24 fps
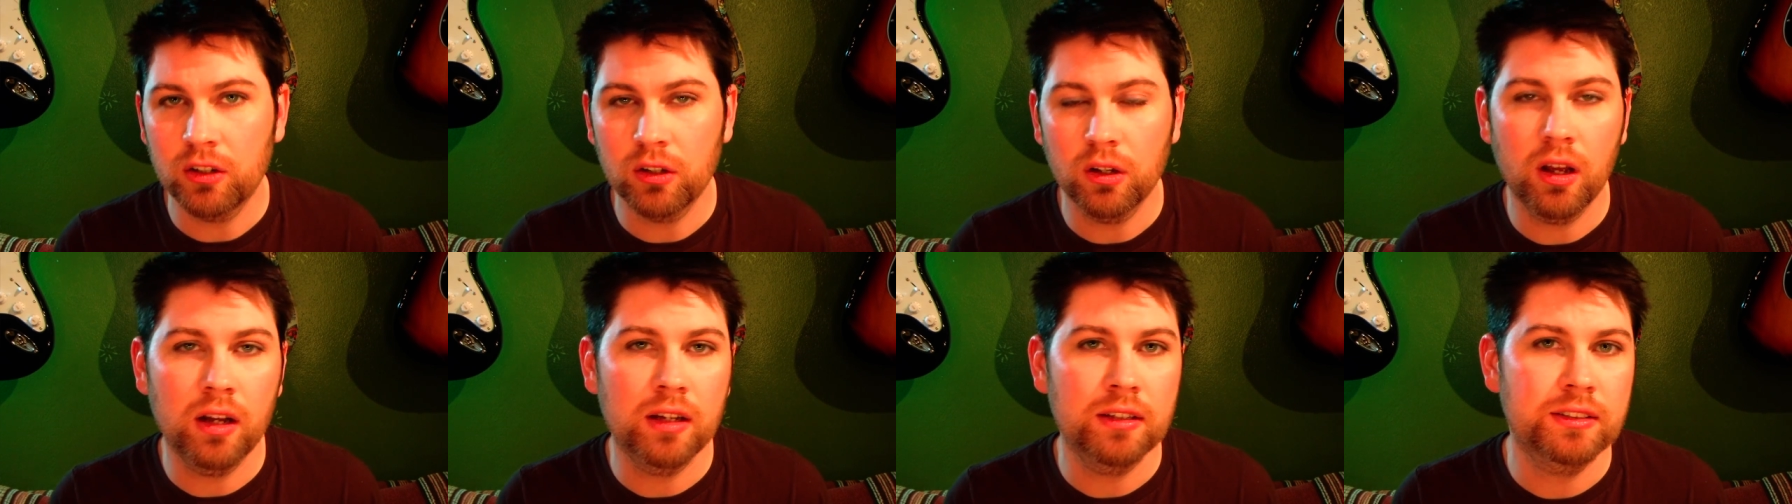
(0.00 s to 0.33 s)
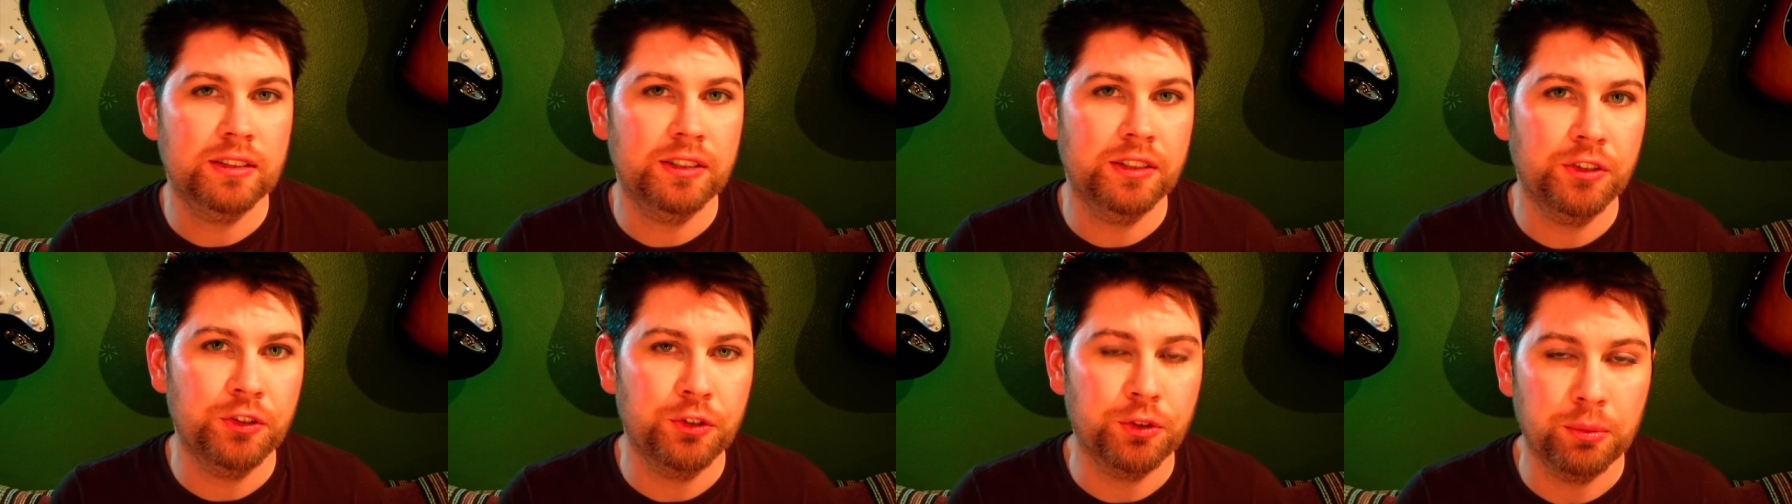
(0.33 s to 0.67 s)

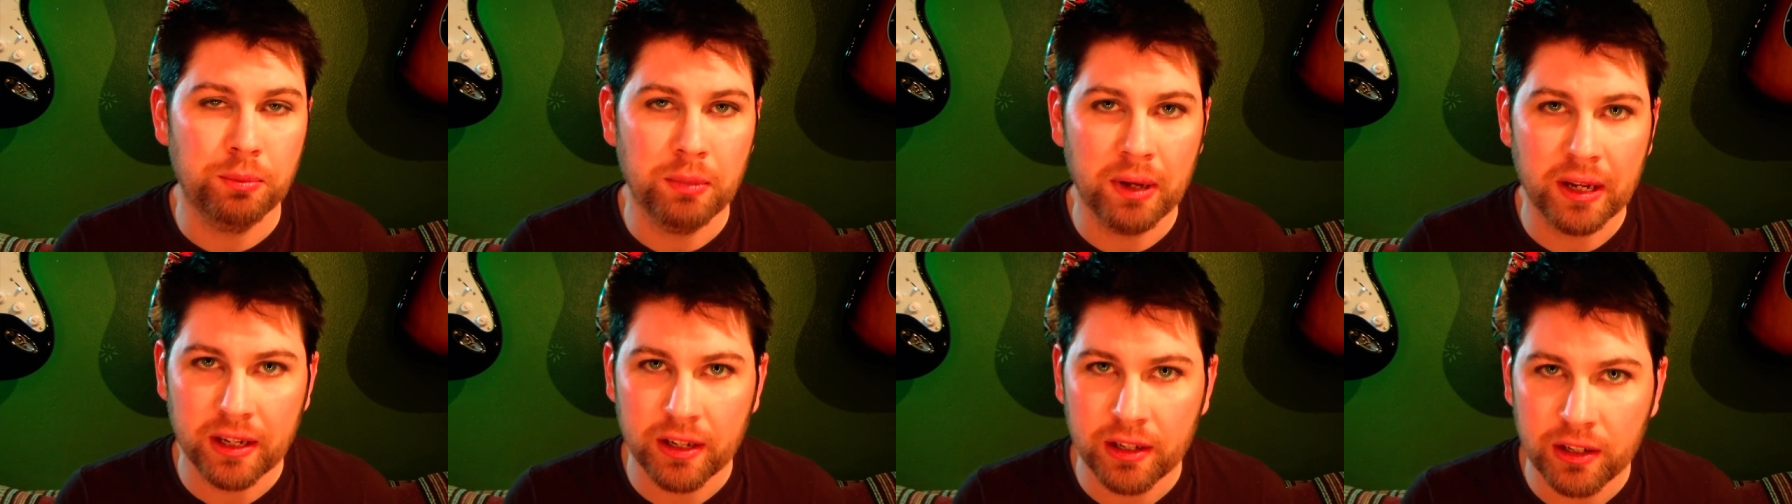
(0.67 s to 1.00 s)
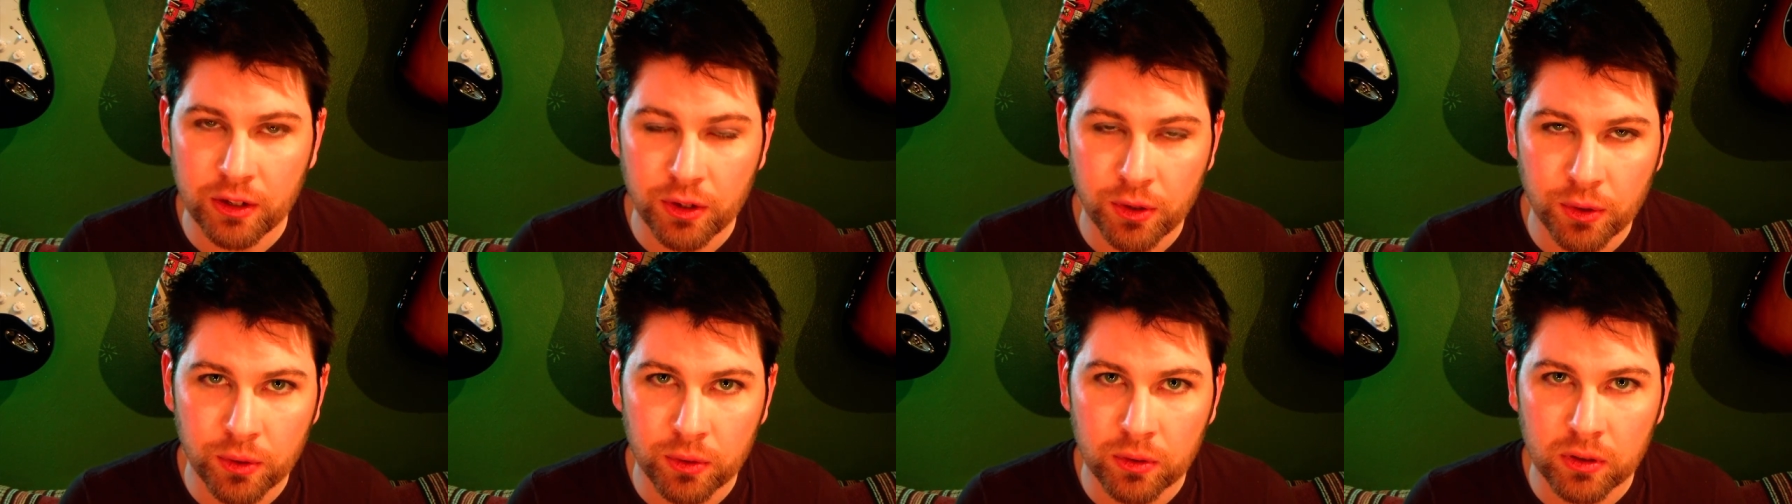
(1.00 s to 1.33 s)
glosses, or
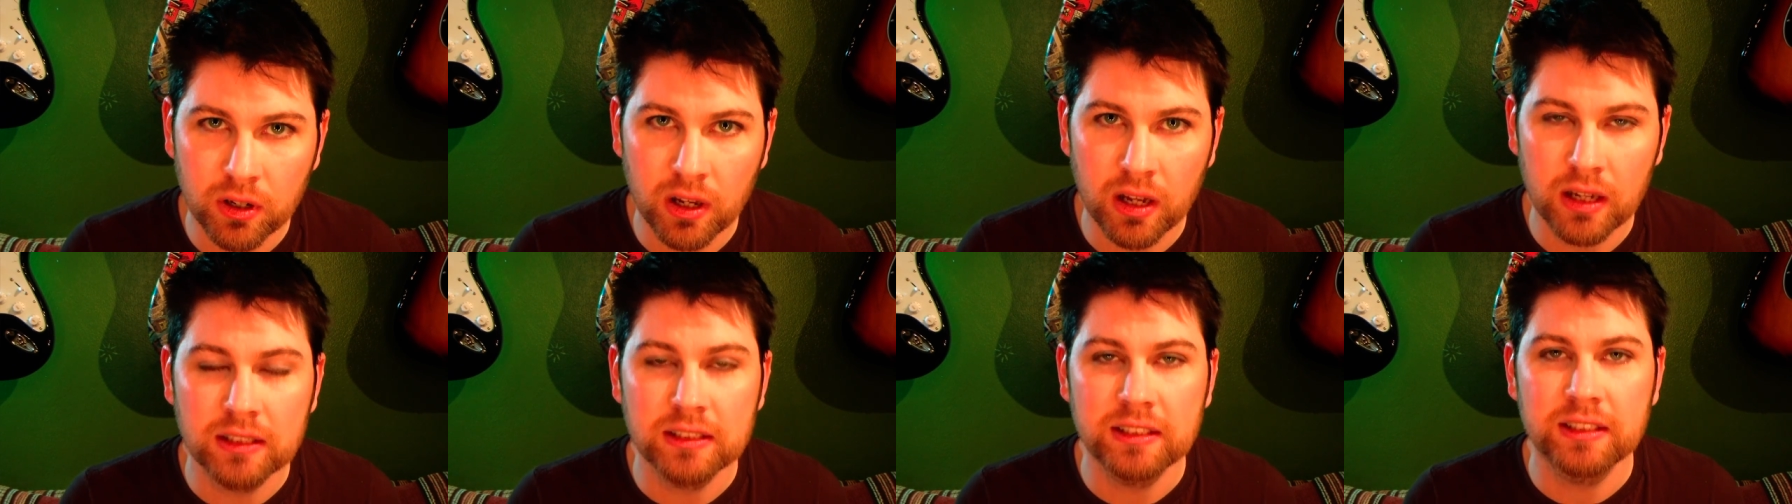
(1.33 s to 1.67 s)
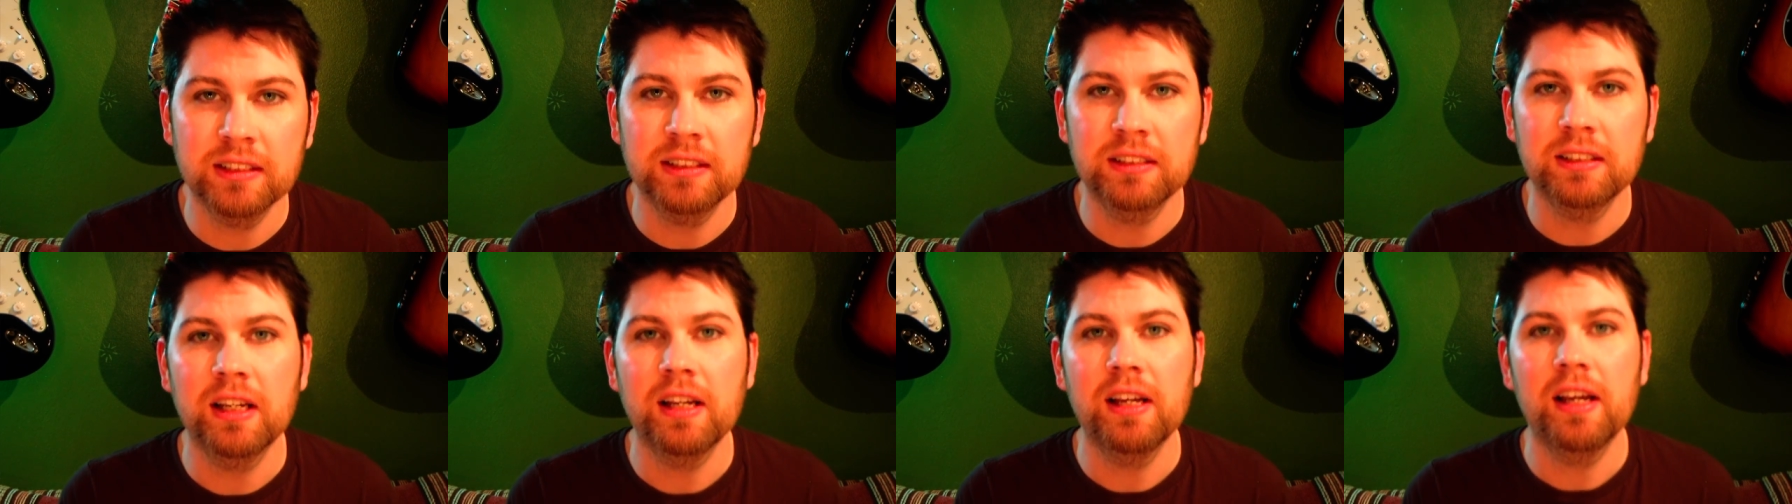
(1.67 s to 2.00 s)
making your own
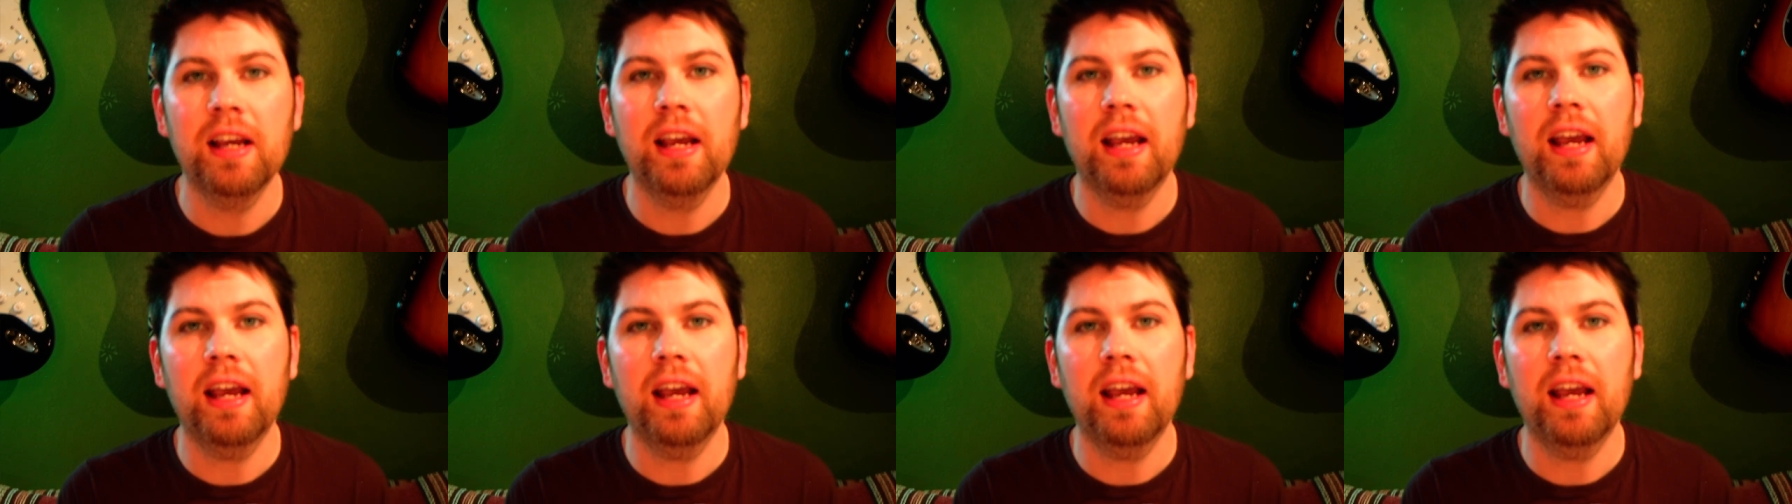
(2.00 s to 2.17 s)
glosses,